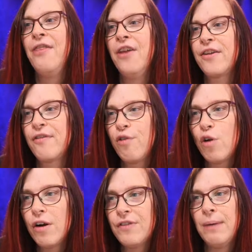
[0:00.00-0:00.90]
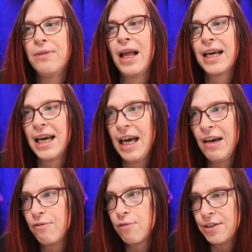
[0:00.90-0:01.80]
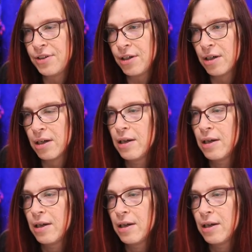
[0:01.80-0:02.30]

not 4 of them like I have right here.